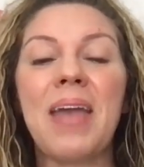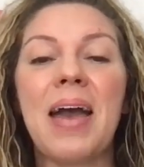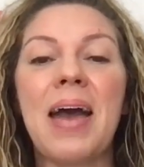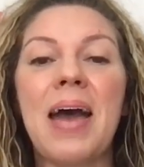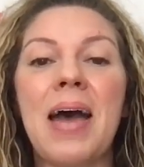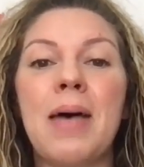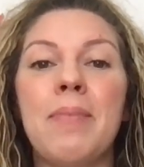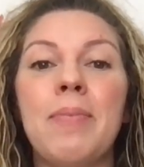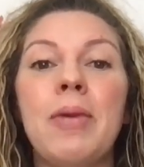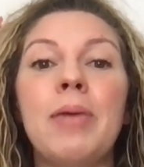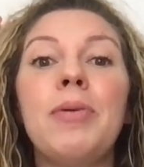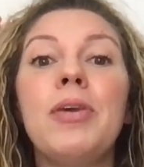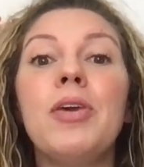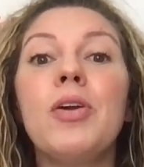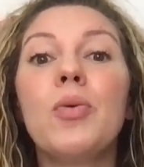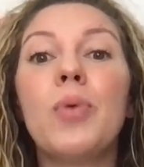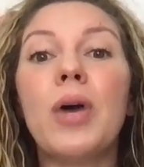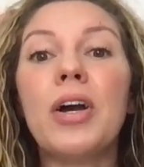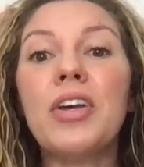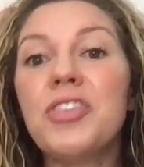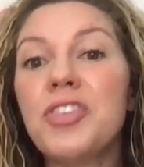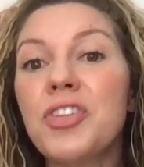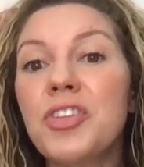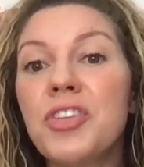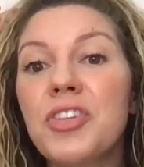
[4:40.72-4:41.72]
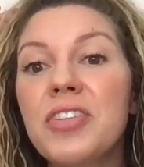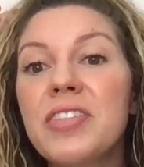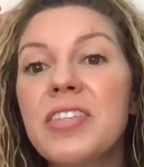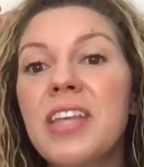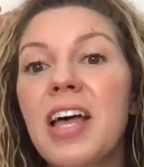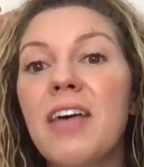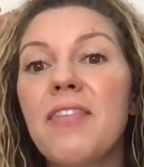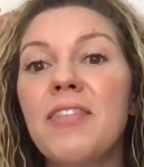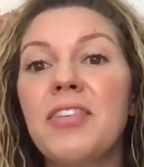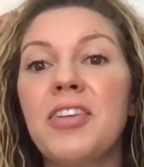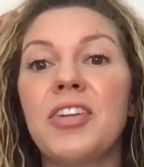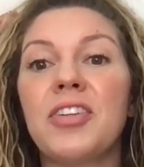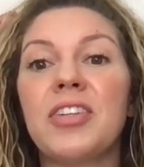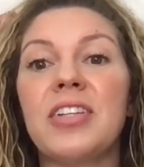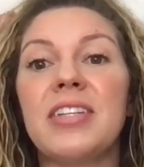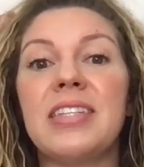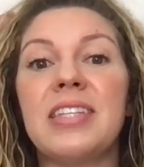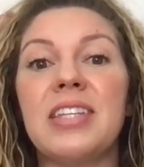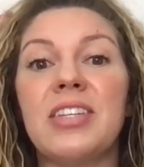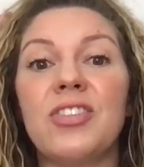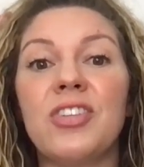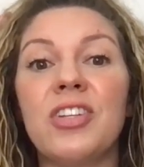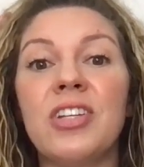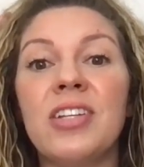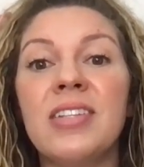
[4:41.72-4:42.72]
Maybe you question yourself and your
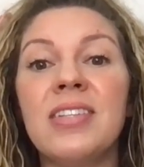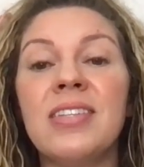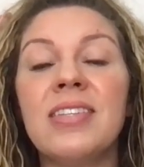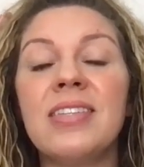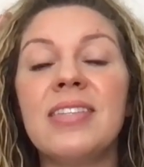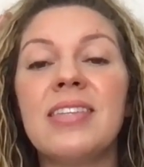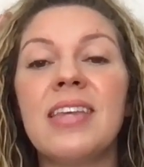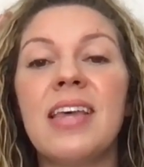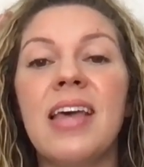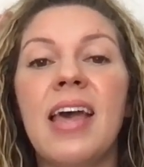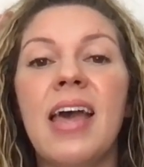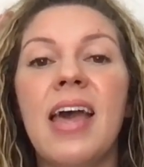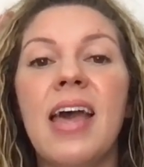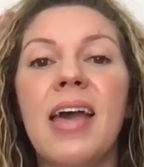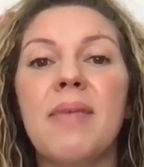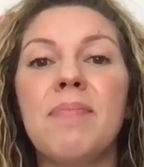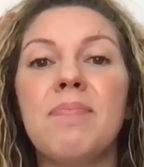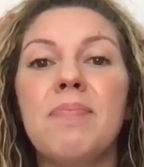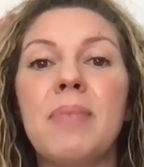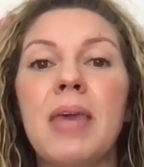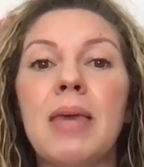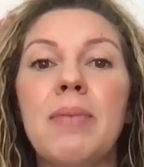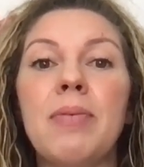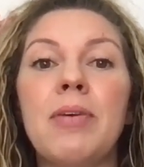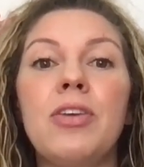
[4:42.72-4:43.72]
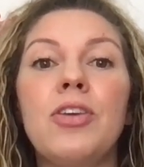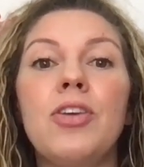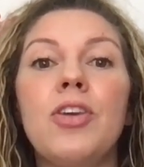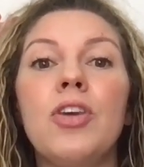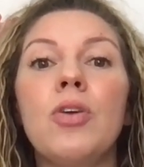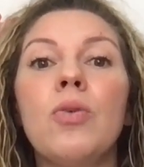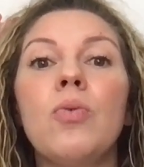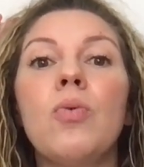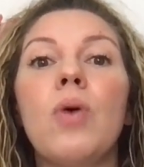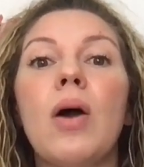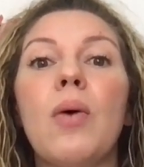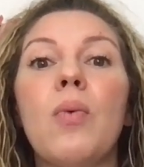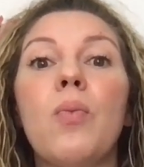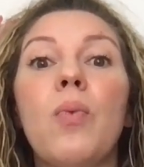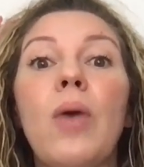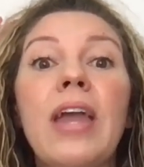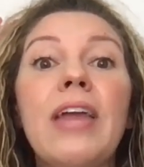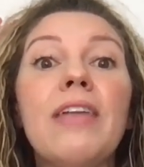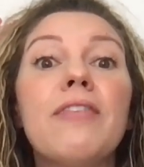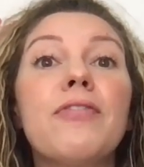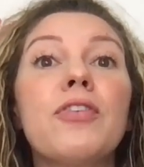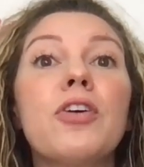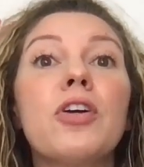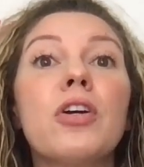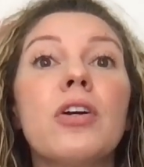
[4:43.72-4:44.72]
decisions. Maybe you
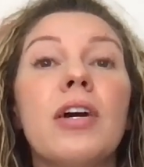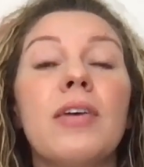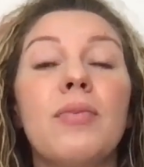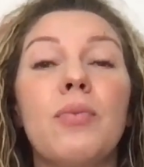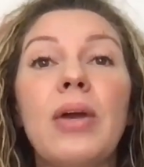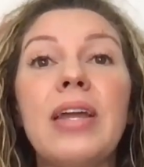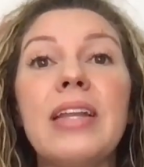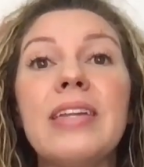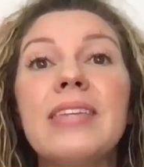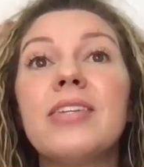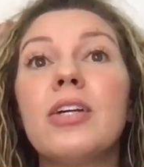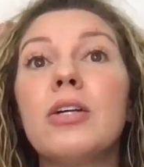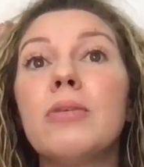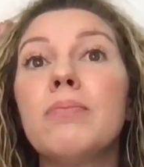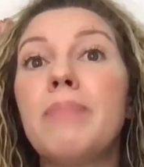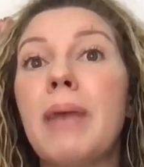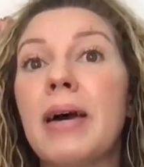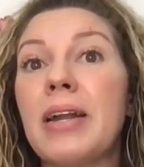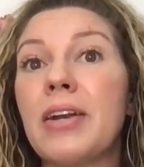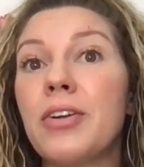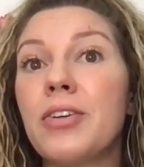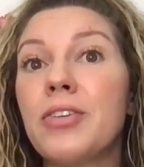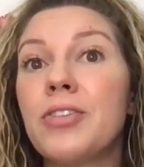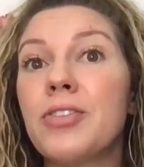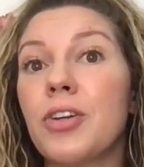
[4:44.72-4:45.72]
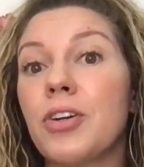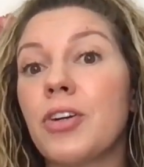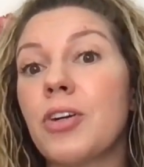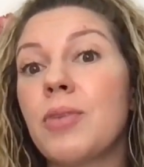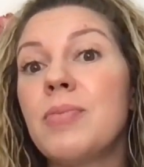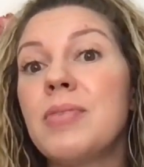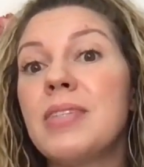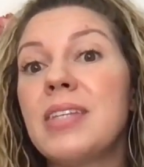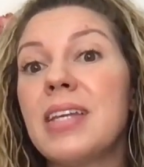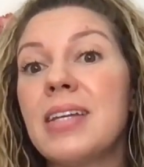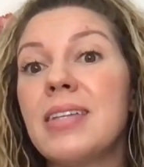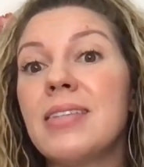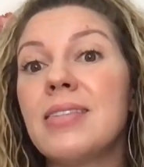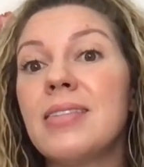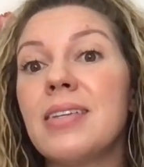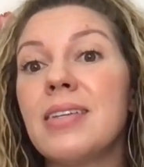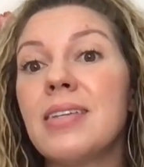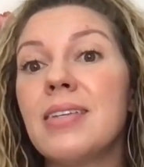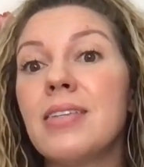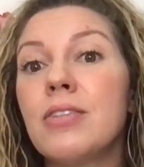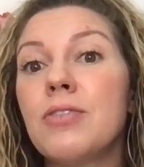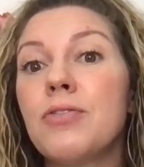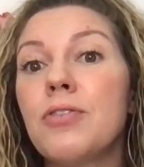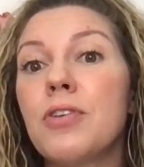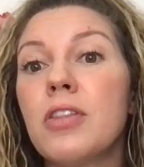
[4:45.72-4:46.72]
wait until better
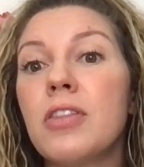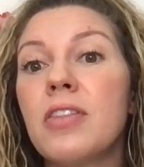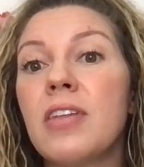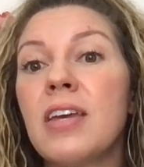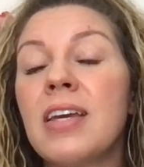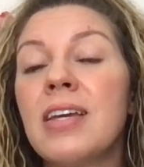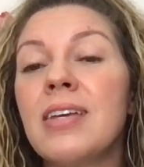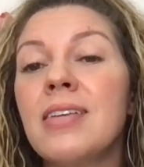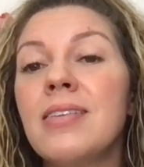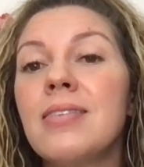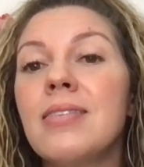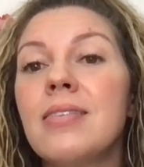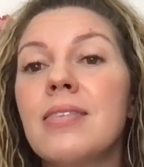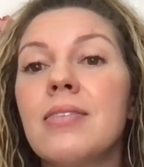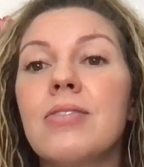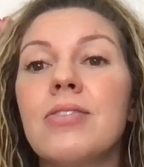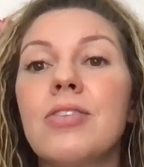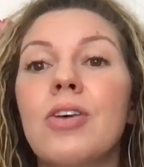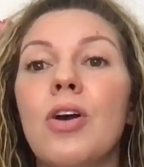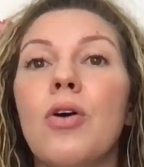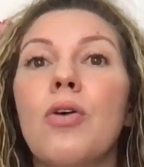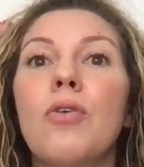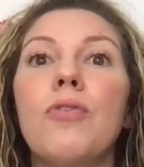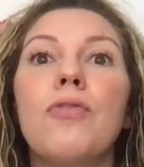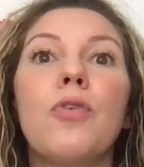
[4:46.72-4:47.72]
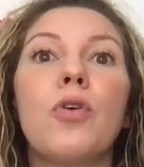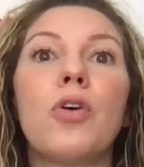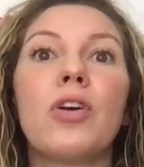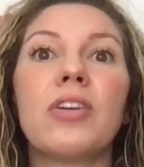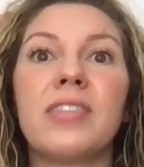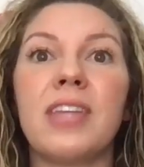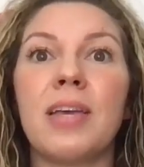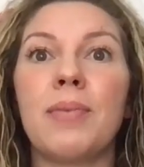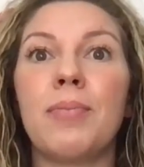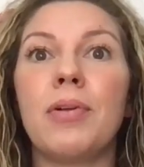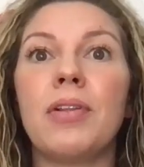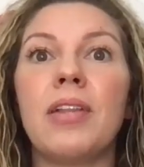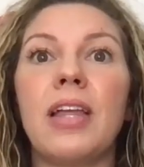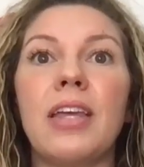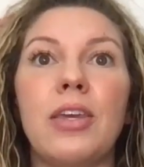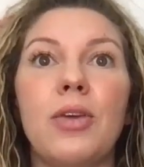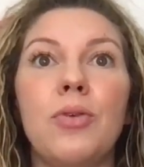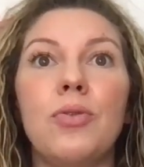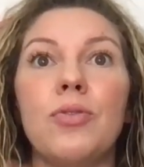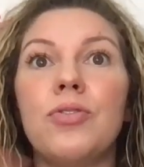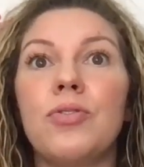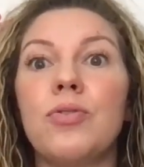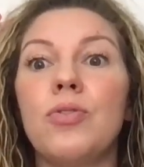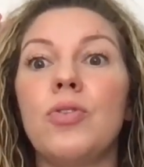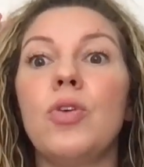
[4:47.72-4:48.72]
circumstances for things. So for example, like
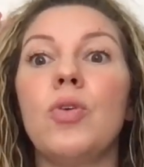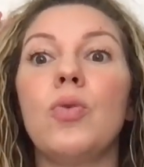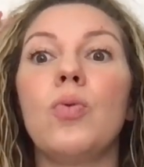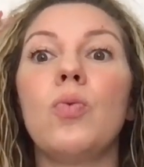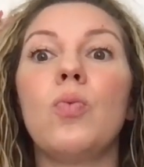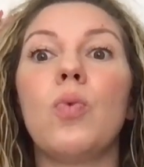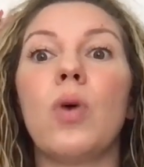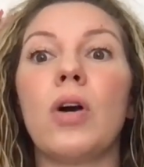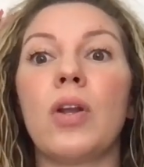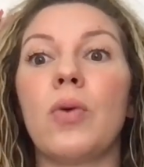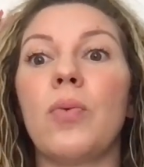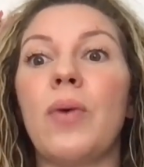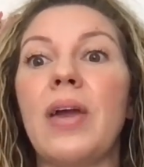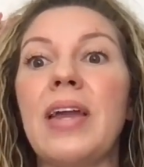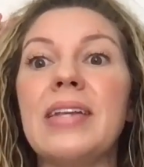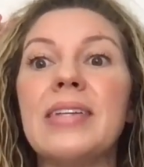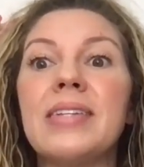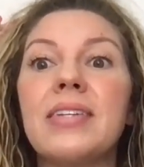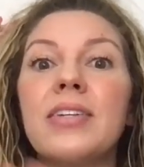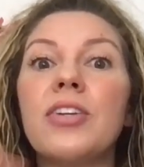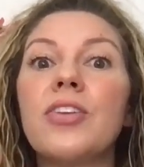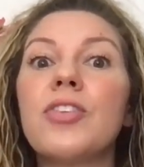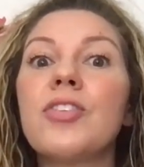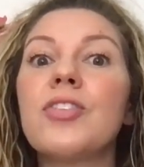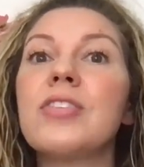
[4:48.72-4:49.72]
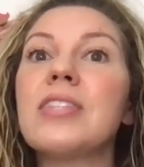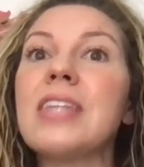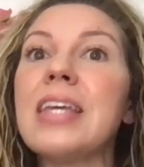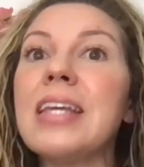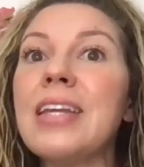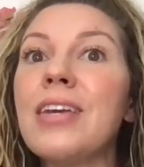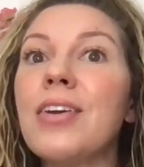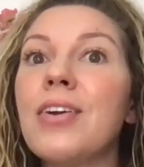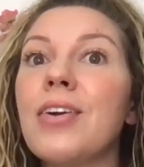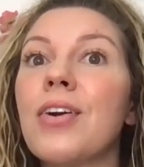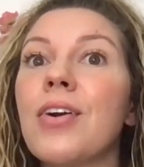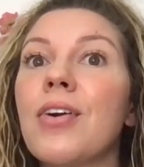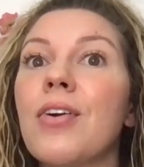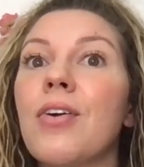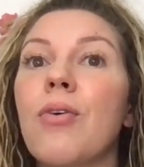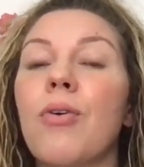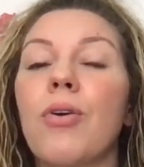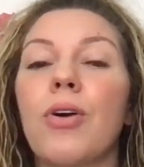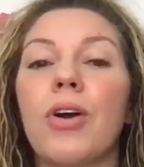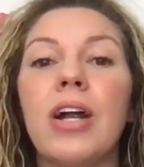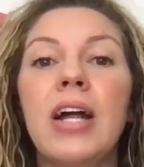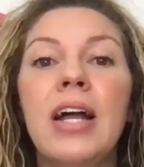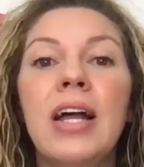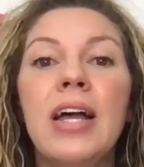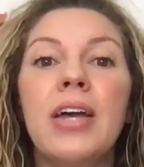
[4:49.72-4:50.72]
you want to wait until you're skinnier,
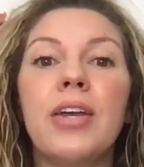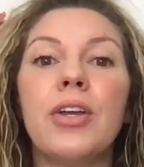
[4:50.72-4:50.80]
or